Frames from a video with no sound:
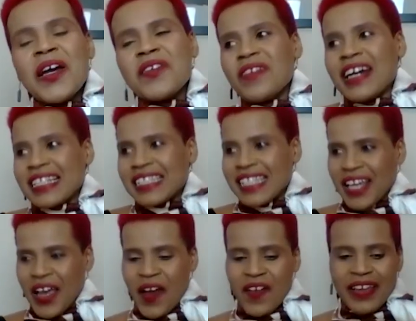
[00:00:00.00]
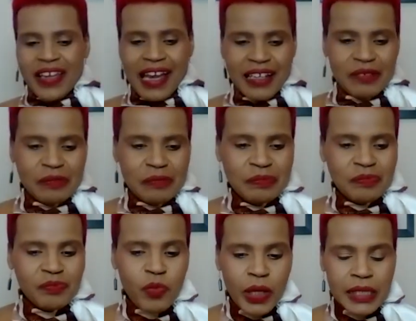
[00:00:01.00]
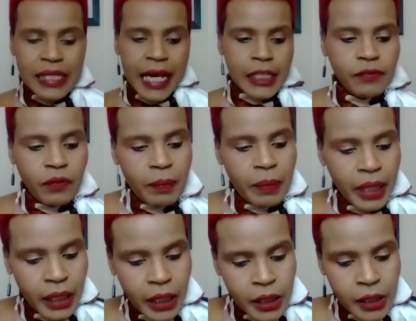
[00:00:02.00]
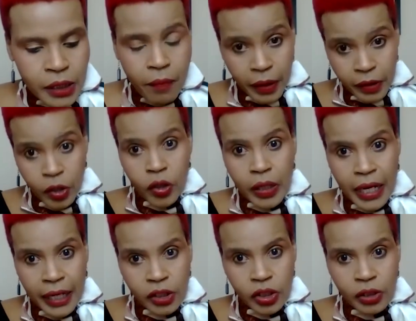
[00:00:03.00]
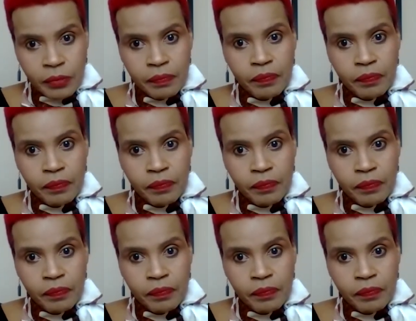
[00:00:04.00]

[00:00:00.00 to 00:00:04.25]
Right. Okay. What's next for me is the new collection,